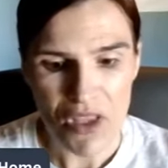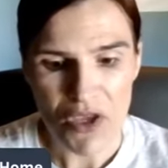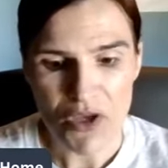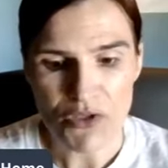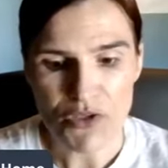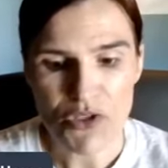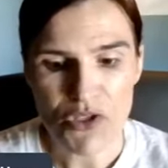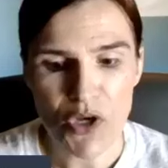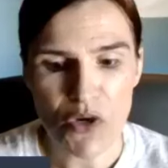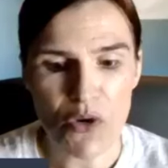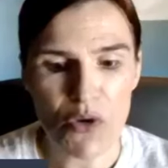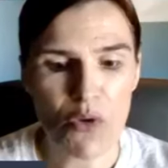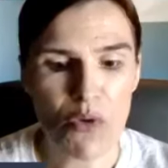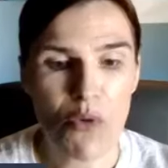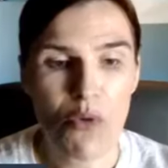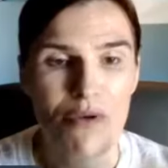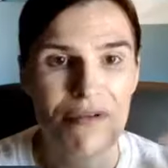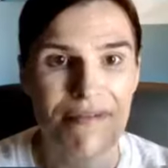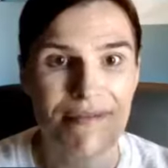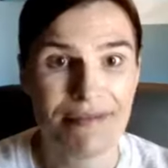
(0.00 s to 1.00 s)
So
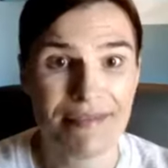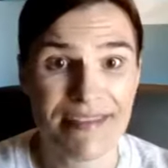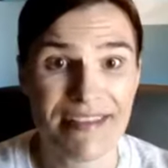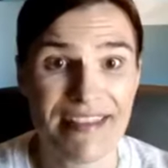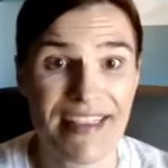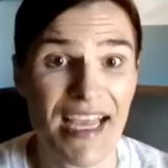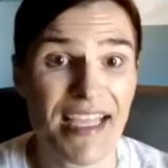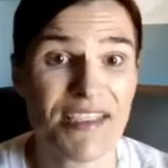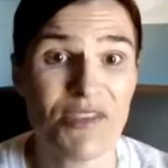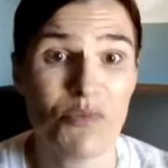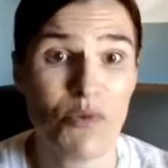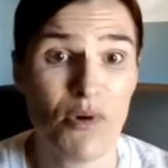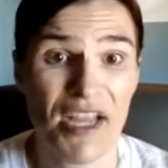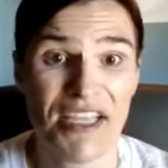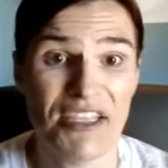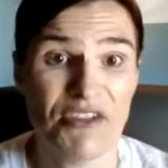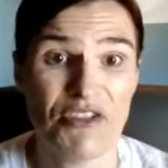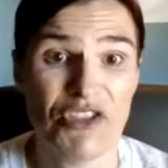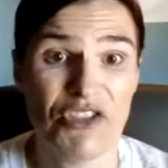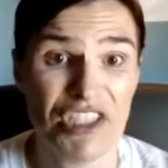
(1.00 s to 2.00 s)
that's why
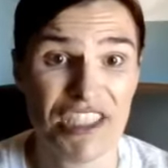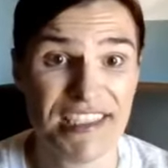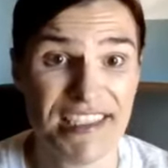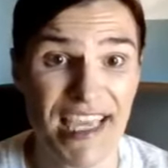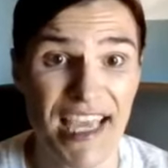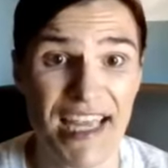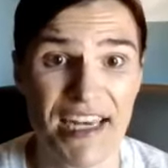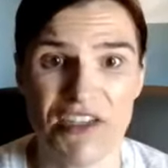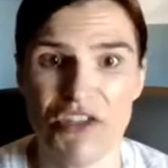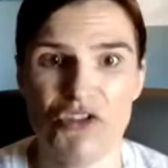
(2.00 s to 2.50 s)
you should attend.